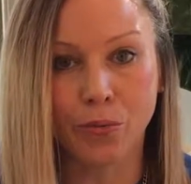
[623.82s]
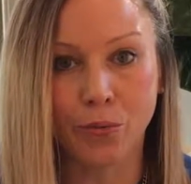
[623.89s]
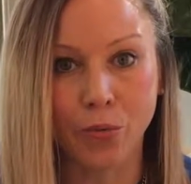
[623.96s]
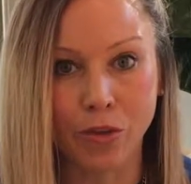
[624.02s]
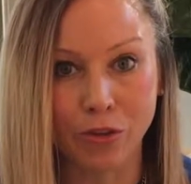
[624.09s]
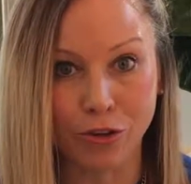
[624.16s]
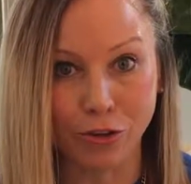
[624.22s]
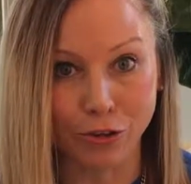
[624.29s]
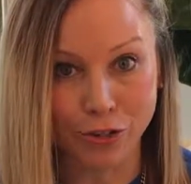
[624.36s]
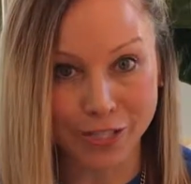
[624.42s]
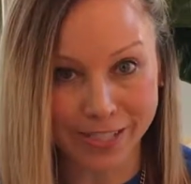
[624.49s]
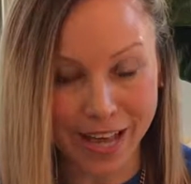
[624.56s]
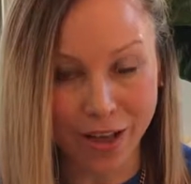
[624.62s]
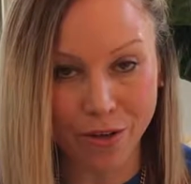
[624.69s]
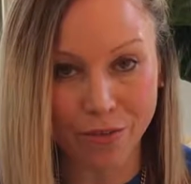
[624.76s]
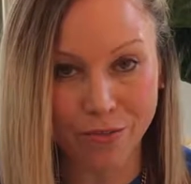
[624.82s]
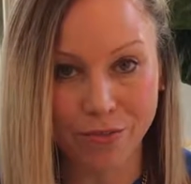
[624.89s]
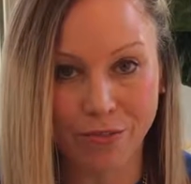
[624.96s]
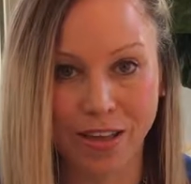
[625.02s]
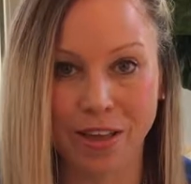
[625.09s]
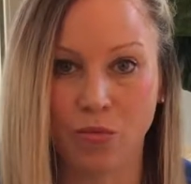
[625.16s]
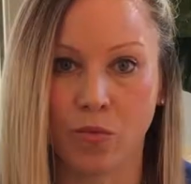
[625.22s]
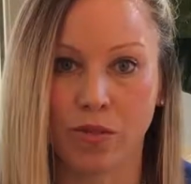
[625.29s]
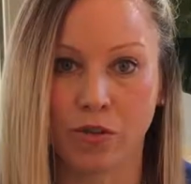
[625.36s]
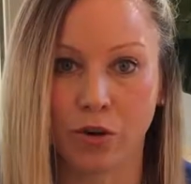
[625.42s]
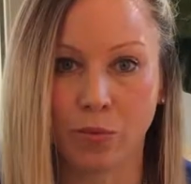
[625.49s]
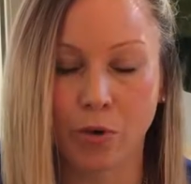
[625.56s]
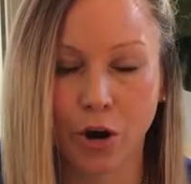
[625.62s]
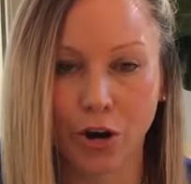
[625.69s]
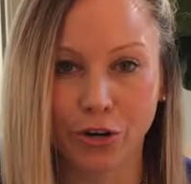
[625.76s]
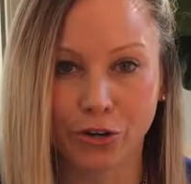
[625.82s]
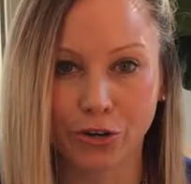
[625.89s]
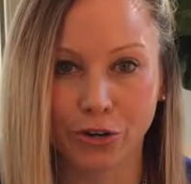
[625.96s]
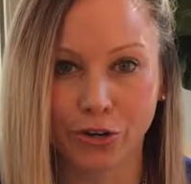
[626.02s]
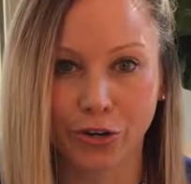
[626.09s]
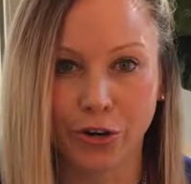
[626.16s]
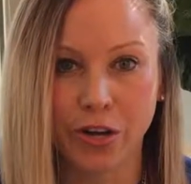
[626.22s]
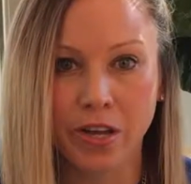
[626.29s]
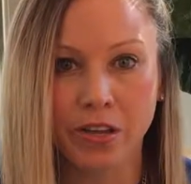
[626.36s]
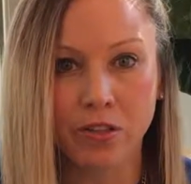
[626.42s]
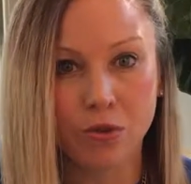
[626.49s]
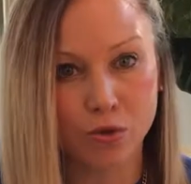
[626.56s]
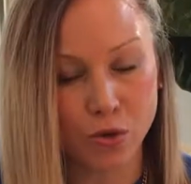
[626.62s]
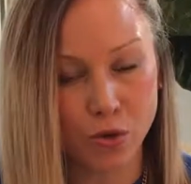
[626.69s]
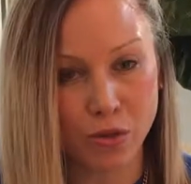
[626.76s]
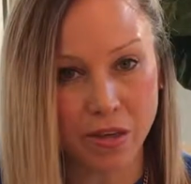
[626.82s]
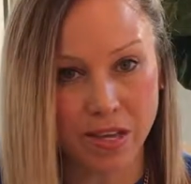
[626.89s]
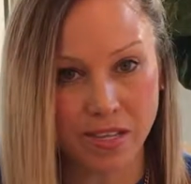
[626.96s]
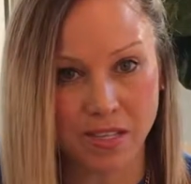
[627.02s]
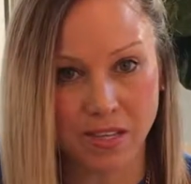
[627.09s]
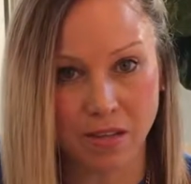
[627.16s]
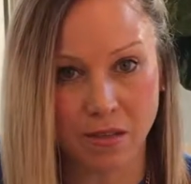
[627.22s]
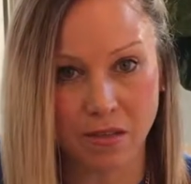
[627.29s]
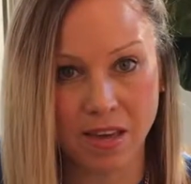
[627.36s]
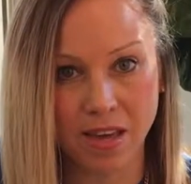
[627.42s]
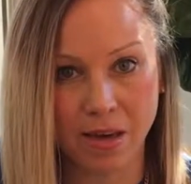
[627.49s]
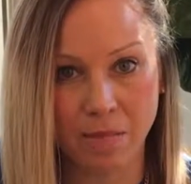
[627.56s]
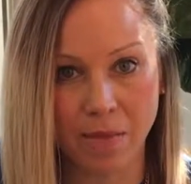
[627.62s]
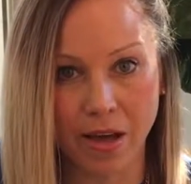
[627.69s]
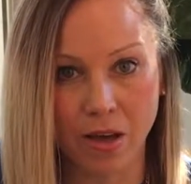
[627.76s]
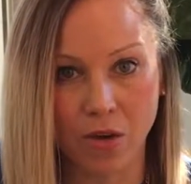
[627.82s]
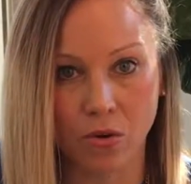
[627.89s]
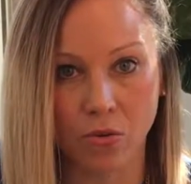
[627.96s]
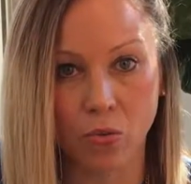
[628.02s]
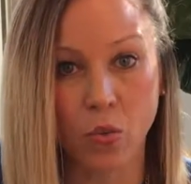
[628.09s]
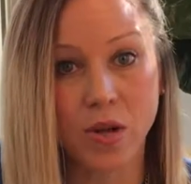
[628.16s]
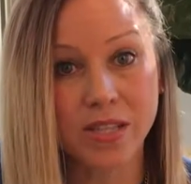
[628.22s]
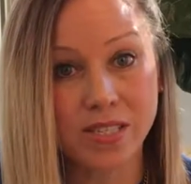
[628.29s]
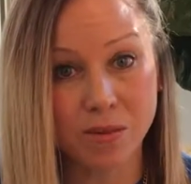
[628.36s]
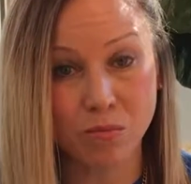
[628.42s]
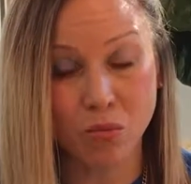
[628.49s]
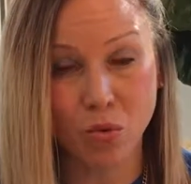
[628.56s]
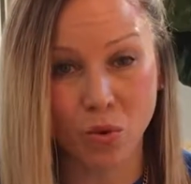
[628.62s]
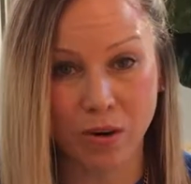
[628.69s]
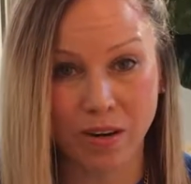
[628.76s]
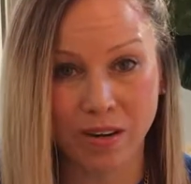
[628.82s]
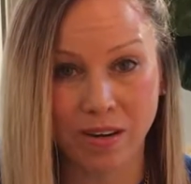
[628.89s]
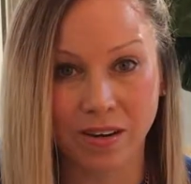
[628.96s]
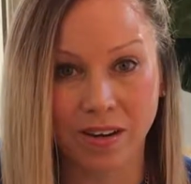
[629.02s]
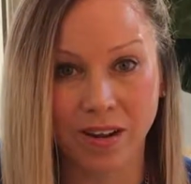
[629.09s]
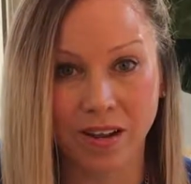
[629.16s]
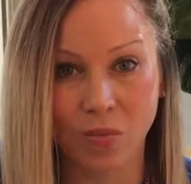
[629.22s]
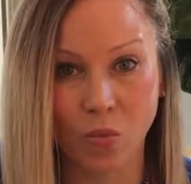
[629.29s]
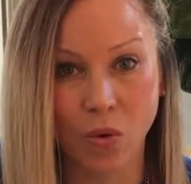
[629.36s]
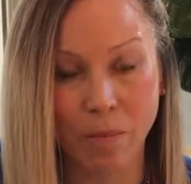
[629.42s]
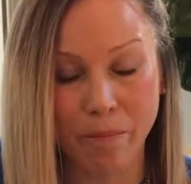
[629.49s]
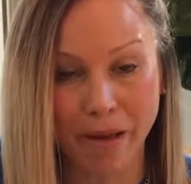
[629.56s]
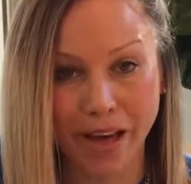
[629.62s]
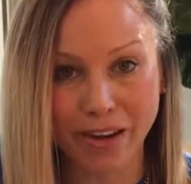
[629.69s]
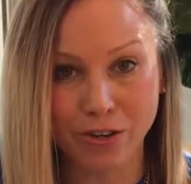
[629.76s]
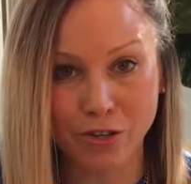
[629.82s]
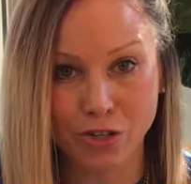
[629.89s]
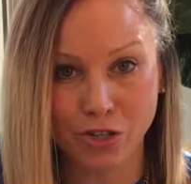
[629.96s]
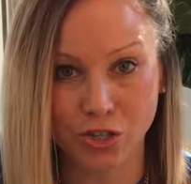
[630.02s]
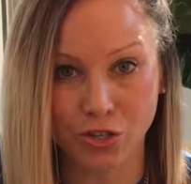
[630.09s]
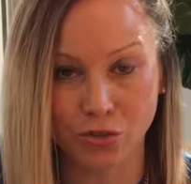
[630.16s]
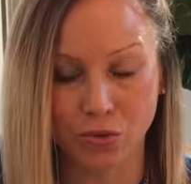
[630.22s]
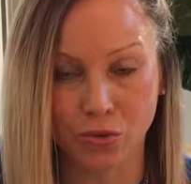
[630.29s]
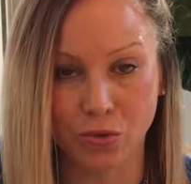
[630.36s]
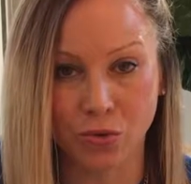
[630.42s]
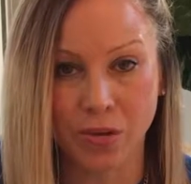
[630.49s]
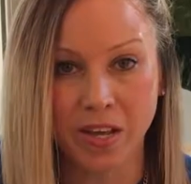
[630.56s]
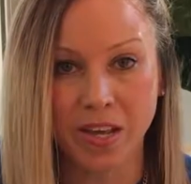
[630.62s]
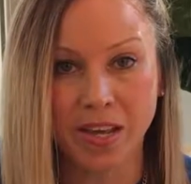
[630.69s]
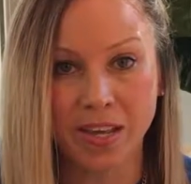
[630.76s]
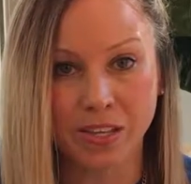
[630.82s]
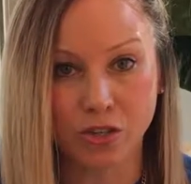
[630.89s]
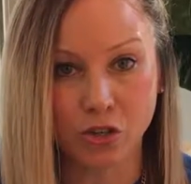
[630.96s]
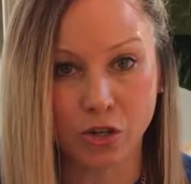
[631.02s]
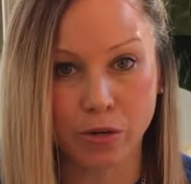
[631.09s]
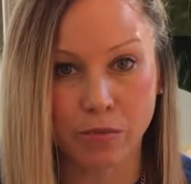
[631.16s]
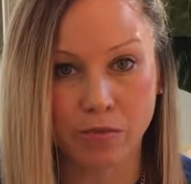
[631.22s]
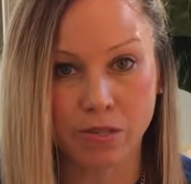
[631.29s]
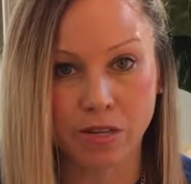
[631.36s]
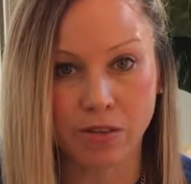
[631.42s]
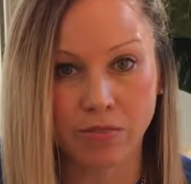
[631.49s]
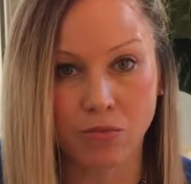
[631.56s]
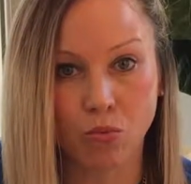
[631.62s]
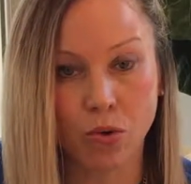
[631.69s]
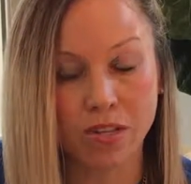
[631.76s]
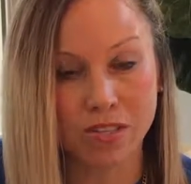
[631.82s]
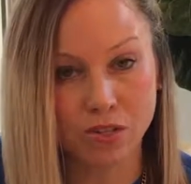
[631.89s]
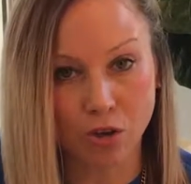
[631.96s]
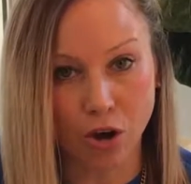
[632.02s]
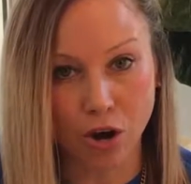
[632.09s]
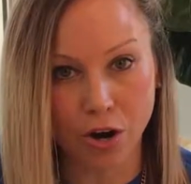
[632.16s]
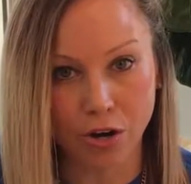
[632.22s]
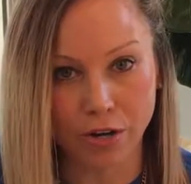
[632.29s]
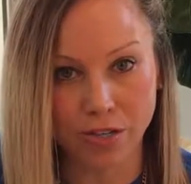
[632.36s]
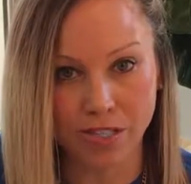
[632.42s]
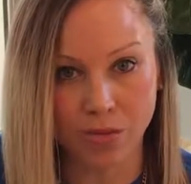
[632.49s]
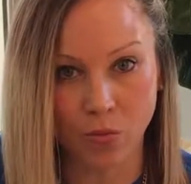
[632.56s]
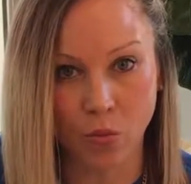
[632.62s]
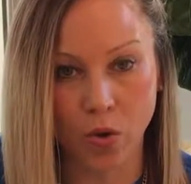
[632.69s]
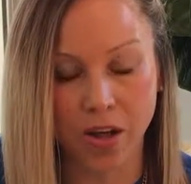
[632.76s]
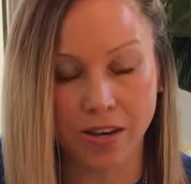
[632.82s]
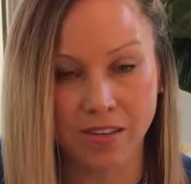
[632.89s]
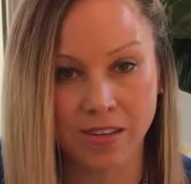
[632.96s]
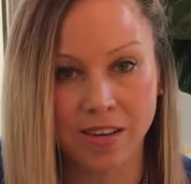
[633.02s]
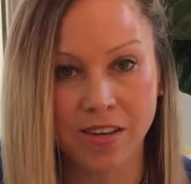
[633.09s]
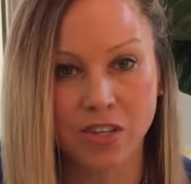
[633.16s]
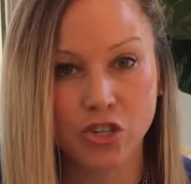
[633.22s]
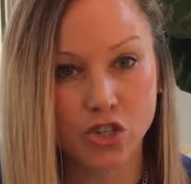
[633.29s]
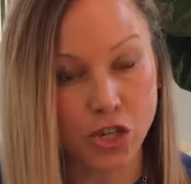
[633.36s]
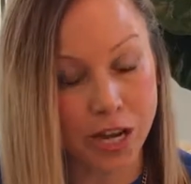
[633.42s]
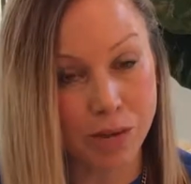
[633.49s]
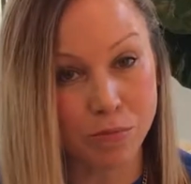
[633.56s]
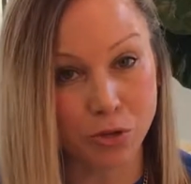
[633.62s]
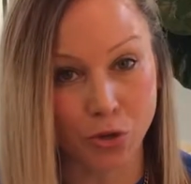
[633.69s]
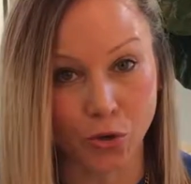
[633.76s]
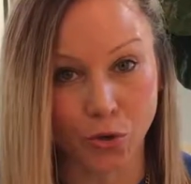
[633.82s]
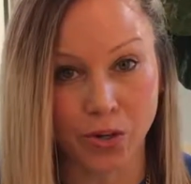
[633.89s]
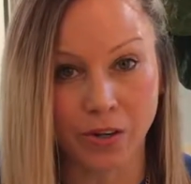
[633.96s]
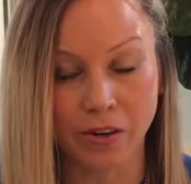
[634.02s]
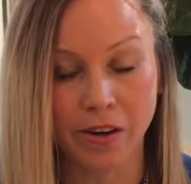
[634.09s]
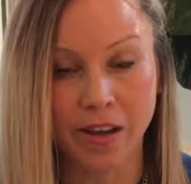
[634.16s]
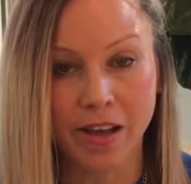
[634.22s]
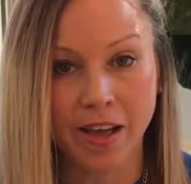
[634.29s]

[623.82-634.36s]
with yourself and with your partner, those are things to think about. What's important and what matters to you in terms of what scars and what shape your